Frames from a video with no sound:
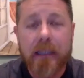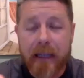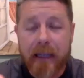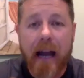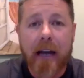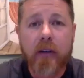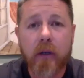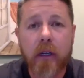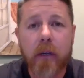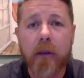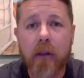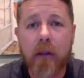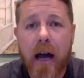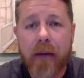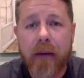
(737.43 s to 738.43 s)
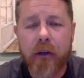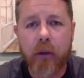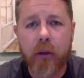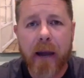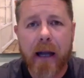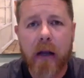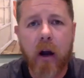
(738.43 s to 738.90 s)
It's actually going to be live in
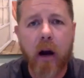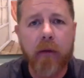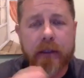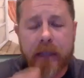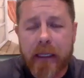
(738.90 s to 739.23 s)
your back office